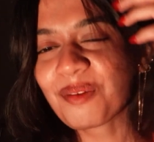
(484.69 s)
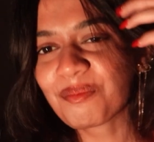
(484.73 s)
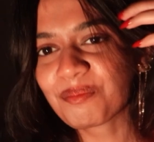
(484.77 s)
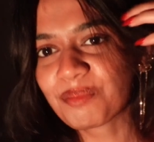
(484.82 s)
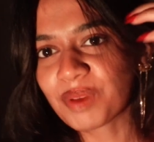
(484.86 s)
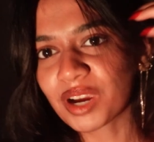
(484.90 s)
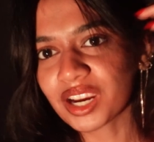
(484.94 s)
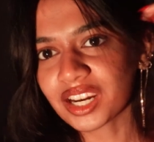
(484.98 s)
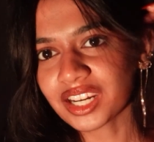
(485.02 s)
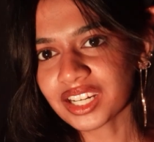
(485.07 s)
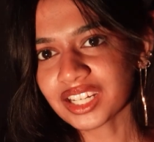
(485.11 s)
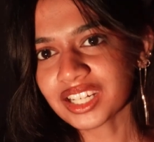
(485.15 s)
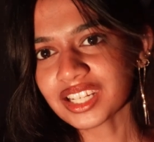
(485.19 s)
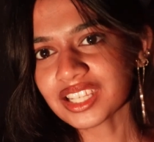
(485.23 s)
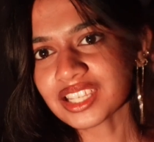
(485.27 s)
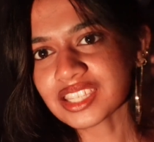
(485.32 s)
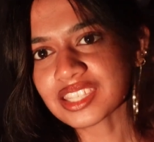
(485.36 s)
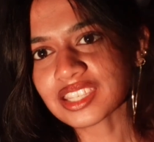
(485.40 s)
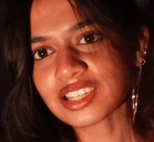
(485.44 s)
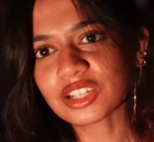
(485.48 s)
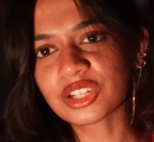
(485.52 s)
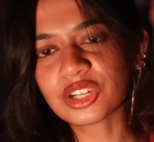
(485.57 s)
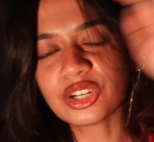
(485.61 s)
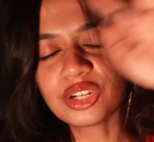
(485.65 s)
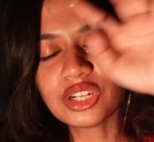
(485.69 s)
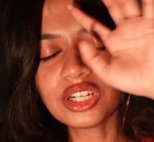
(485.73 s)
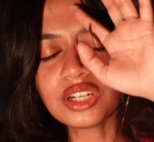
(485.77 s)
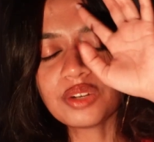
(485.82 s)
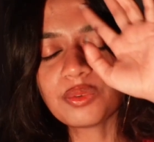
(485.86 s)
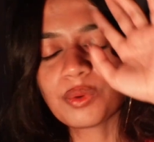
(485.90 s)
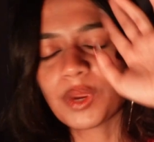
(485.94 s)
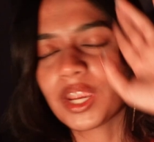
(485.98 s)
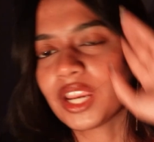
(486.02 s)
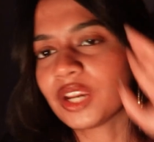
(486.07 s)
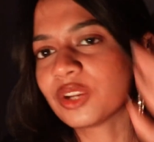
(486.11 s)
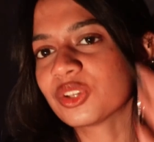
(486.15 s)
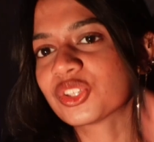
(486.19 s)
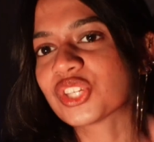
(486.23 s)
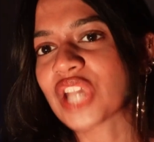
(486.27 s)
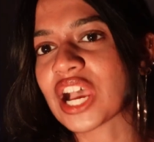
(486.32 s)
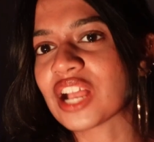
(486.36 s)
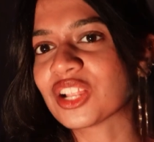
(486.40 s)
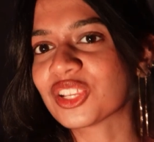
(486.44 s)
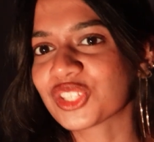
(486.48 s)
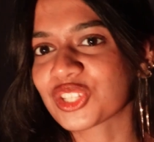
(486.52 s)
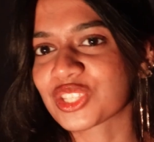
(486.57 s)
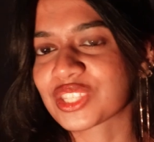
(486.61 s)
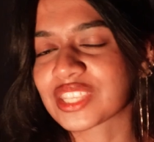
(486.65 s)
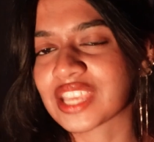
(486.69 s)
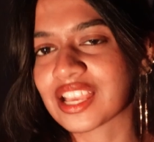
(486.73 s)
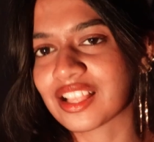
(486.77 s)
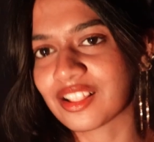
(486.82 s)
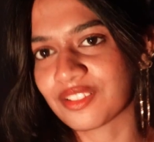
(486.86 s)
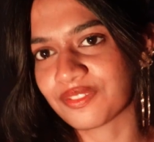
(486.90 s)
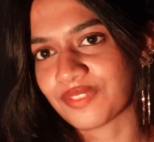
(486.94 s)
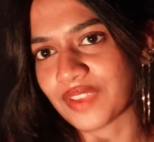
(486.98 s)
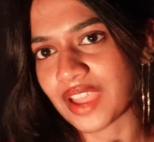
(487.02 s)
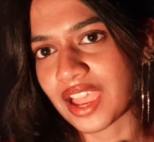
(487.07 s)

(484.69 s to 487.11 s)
But it is a good way to challenge yourself